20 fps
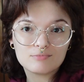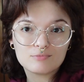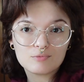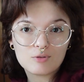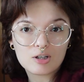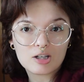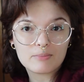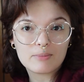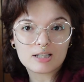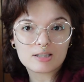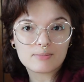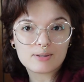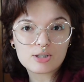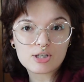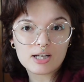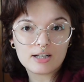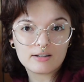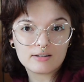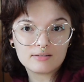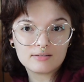Welcome back to my
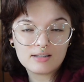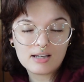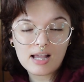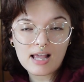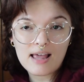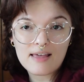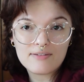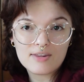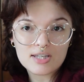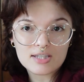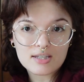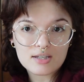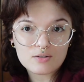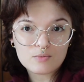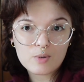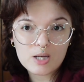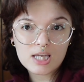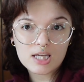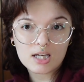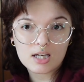channel, and this is
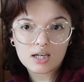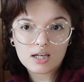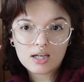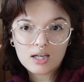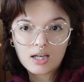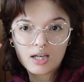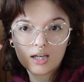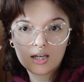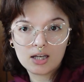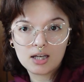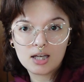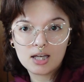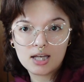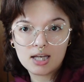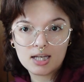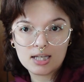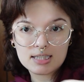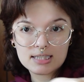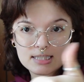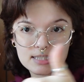week
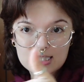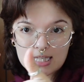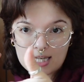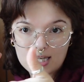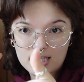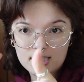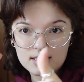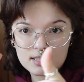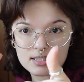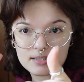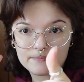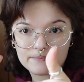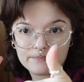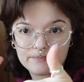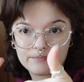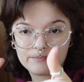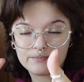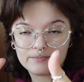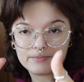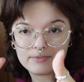6
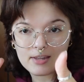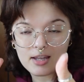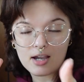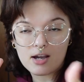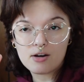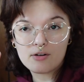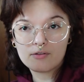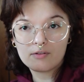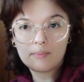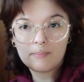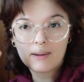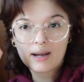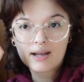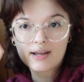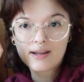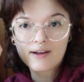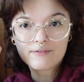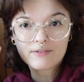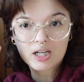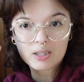of
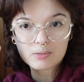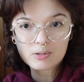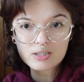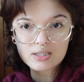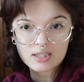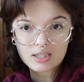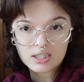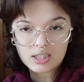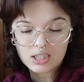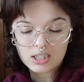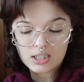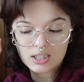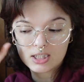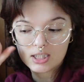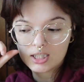my fiber study.